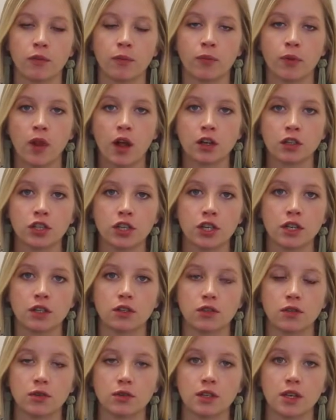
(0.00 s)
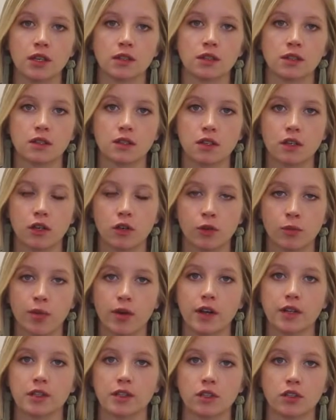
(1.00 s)
blockchain use cases and
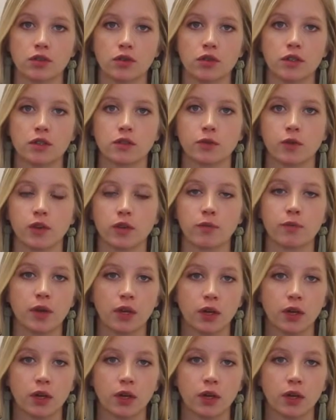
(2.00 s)
enterprise interest with